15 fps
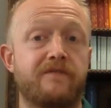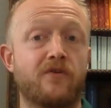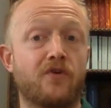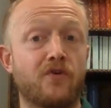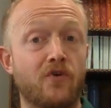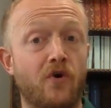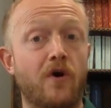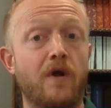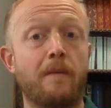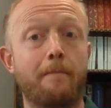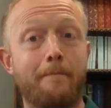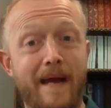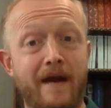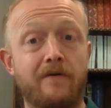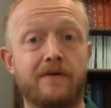if you're not
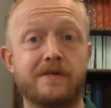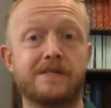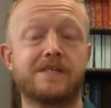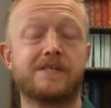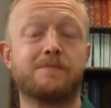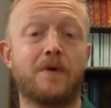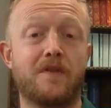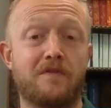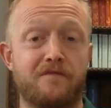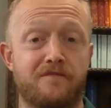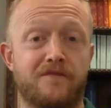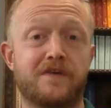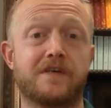embarrassed by the